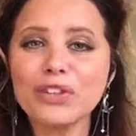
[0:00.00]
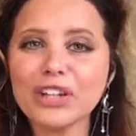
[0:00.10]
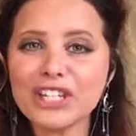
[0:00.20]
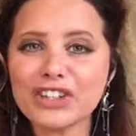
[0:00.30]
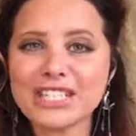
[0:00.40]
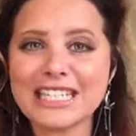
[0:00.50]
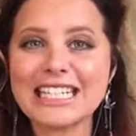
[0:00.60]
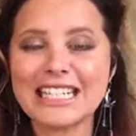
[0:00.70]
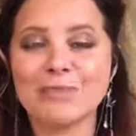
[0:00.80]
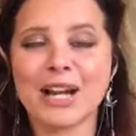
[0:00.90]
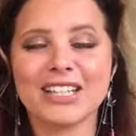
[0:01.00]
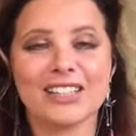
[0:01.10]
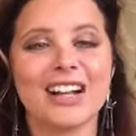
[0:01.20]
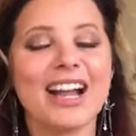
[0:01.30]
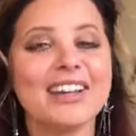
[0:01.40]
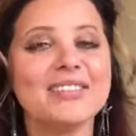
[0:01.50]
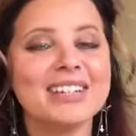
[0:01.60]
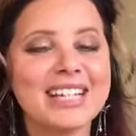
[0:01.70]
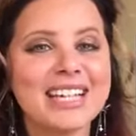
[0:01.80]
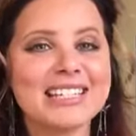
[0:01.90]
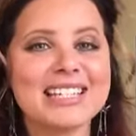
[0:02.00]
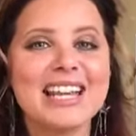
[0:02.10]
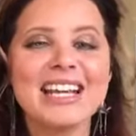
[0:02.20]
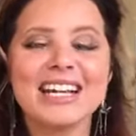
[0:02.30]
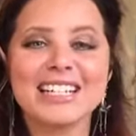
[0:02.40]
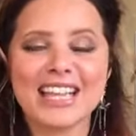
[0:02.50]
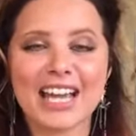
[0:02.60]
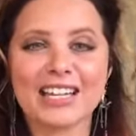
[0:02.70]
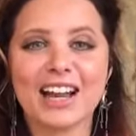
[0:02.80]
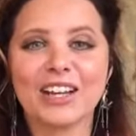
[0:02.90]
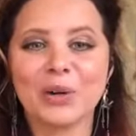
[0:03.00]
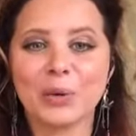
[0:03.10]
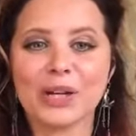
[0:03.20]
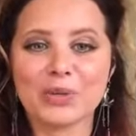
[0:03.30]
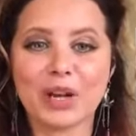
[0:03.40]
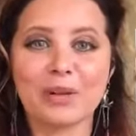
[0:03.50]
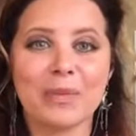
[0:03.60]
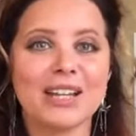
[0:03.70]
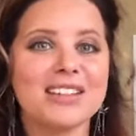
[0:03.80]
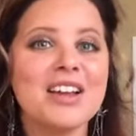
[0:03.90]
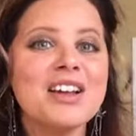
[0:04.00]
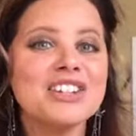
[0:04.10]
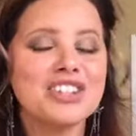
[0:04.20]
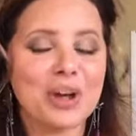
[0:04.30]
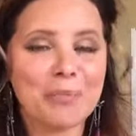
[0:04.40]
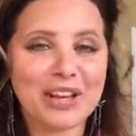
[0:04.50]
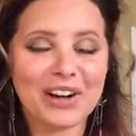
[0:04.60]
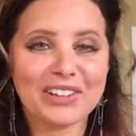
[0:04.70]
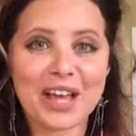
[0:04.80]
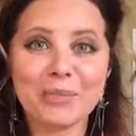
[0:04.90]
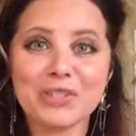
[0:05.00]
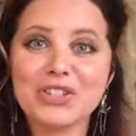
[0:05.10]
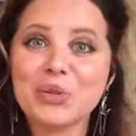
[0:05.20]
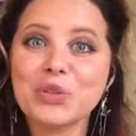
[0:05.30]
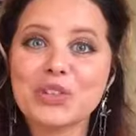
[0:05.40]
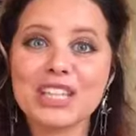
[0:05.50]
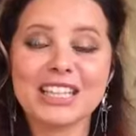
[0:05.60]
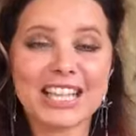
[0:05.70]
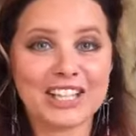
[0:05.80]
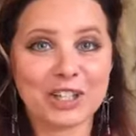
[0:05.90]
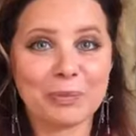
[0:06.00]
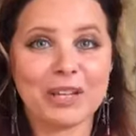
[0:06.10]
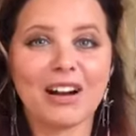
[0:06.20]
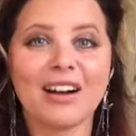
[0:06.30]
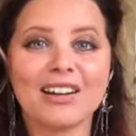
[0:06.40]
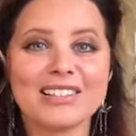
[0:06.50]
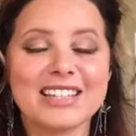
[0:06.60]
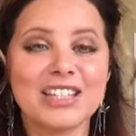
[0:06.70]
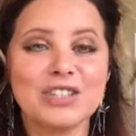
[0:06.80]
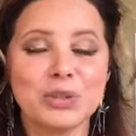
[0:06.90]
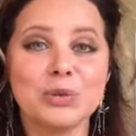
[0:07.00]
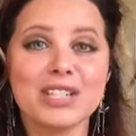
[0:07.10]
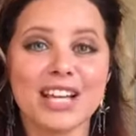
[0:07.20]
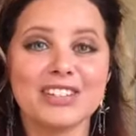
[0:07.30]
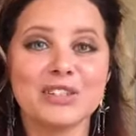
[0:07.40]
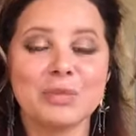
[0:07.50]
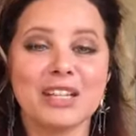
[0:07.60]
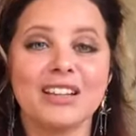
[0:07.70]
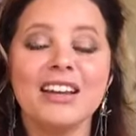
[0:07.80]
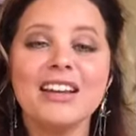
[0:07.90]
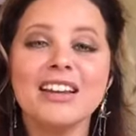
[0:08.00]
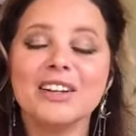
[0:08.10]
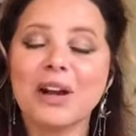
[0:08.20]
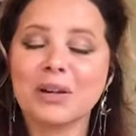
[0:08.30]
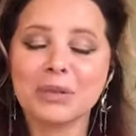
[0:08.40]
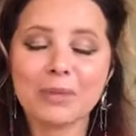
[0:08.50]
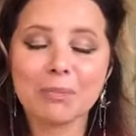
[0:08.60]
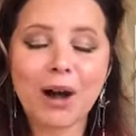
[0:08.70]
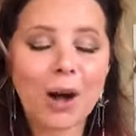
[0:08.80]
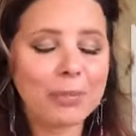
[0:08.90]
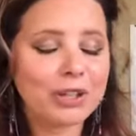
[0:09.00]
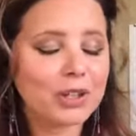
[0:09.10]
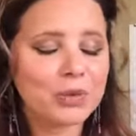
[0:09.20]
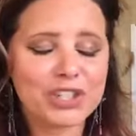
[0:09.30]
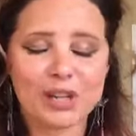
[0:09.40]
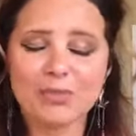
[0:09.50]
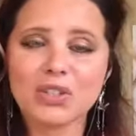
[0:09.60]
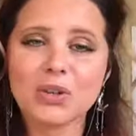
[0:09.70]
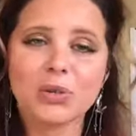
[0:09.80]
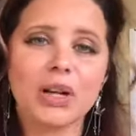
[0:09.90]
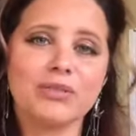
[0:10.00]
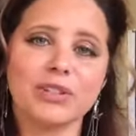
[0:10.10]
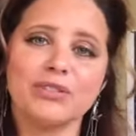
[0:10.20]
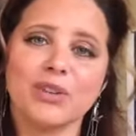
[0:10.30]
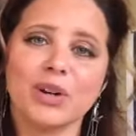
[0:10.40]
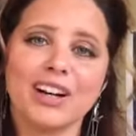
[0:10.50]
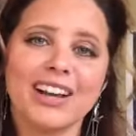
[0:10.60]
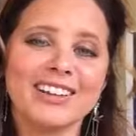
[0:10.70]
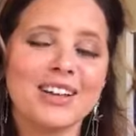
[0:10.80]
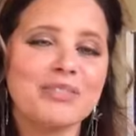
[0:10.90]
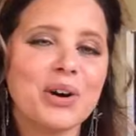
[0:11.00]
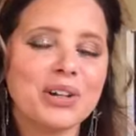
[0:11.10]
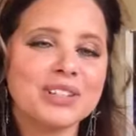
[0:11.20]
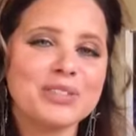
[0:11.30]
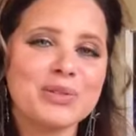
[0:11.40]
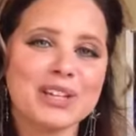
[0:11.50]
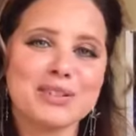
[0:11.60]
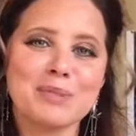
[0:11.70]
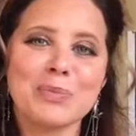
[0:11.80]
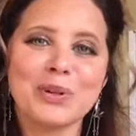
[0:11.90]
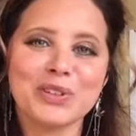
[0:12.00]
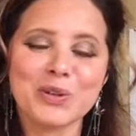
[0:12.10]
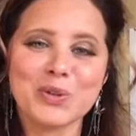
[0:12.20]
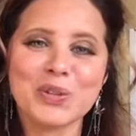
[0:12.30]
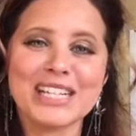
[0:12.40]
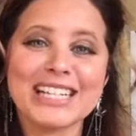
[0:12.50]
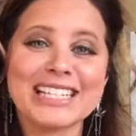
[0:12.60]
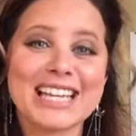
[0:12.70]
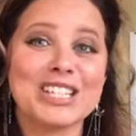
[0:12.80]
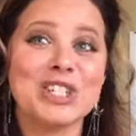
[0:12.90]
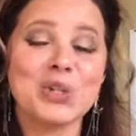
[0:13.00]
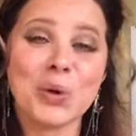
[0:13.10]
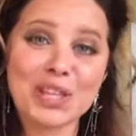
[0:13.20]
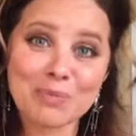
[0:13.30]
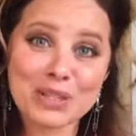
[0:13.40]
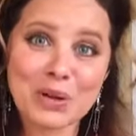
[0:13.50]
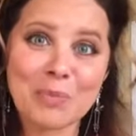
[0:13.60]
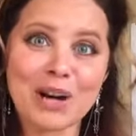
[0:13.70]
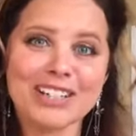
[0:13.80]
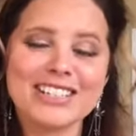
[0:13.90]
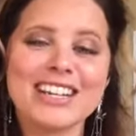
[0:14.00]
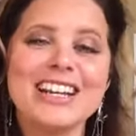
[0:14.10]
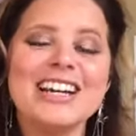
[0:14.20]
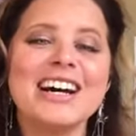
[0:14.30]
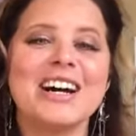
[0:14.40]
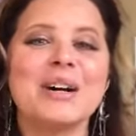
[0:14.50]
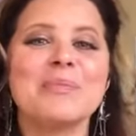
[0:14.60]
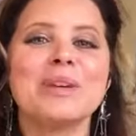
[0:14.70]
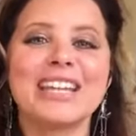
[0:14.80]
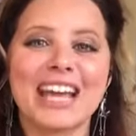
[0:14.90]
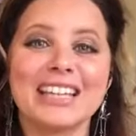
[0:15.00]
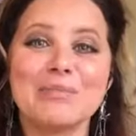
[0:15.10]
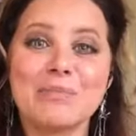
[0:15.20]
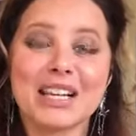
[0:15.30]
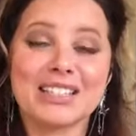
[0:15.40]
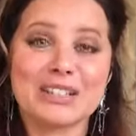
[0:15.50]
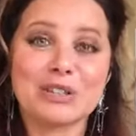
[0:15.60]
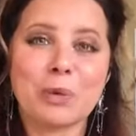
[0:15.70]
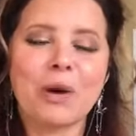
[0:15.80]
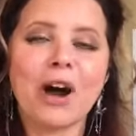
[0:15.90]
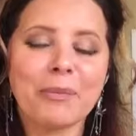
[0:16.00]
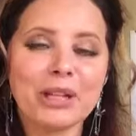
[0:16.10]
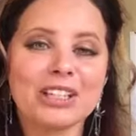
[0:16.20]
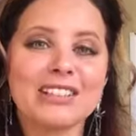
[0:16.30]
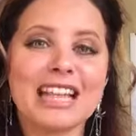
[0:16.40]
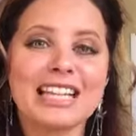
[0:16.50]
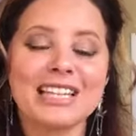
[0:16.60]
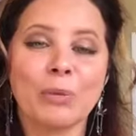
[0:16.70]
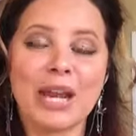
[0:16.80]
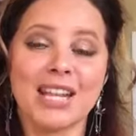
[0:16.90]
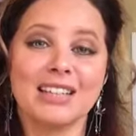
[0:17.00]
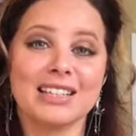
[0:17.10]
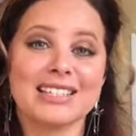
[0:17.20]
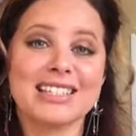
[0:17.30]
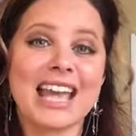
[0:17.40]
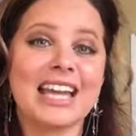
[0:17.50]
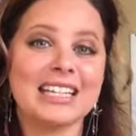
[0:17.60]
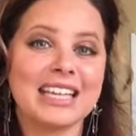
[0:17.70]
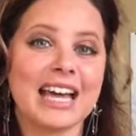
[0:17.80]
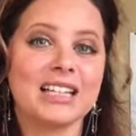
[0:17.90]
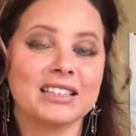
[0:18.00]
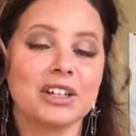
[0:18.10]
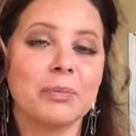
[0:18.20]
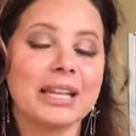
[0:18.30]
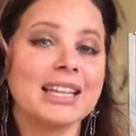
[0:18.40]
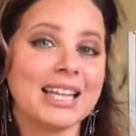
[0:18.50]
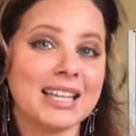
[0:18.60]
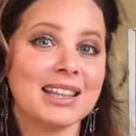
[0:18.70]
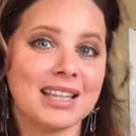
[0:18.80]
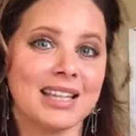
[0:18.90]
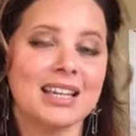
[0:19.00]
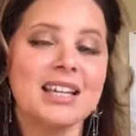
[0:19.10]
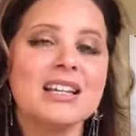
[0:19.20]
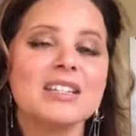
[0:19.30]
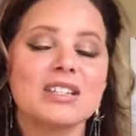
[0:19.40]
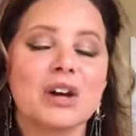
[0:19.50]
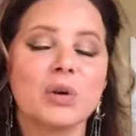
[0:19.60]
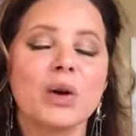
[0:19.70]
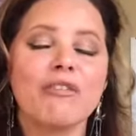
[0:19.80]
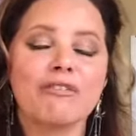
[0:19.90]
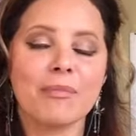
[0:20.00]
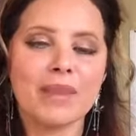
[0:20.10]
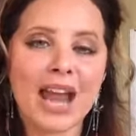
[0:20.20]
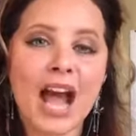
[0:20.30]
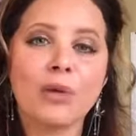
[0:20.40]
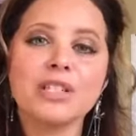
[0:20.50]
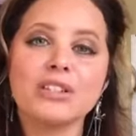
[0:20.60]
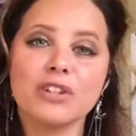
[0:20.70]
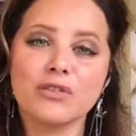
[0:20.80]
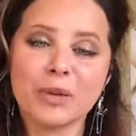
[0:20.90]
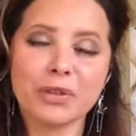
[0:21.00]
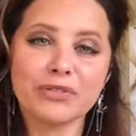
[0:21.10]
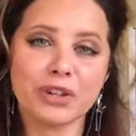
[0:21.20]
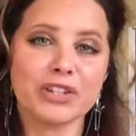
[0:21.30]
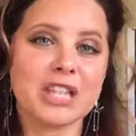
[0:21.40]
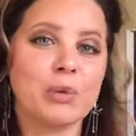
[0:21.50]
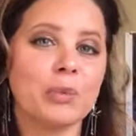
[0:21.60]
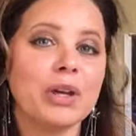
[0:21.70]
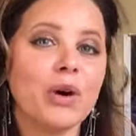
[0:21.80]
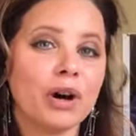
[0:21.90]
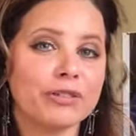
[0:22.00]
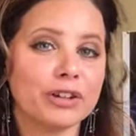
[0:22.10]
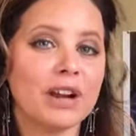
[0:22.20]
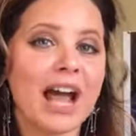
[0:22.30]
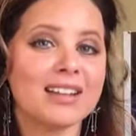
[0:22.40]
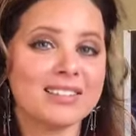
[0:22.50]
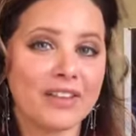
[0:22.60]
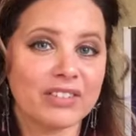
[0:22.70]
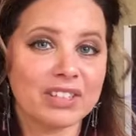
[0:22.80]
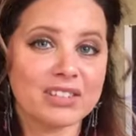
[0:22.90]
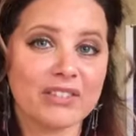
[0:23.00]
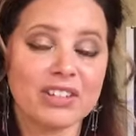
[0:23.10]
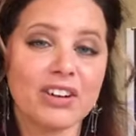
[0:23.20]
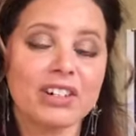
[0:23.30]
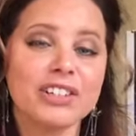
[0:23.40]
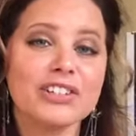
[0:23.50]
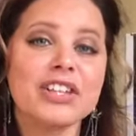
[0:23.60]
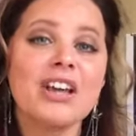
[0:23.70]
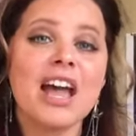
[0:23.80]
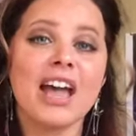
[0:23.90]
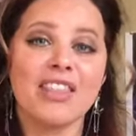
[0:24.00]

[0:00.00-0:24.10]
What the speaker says: So if you're interested in my year ahead readings, again, I always recommend jumping on them sooner than later because they do tend to be incredibly popular, which I am so grateful for, and love all of you that support those readings and enjoy them so much. But again, because they're so popular, that waiting list can get a little bit lengthy. So from now until November 1st, they will be offered at $77.